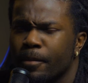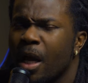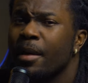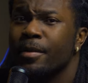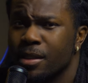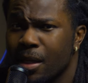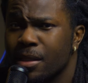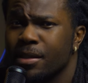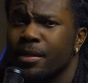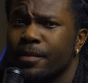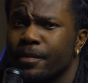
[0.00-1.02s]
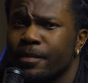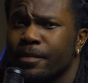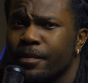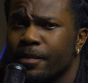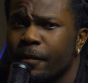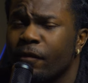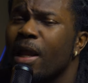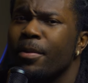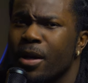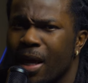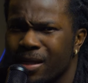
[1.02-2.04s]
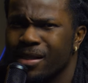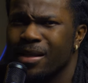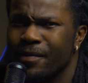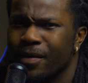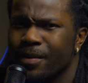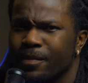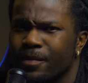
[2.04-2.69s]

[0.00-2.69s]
I'm disgusted, flabbergasted even.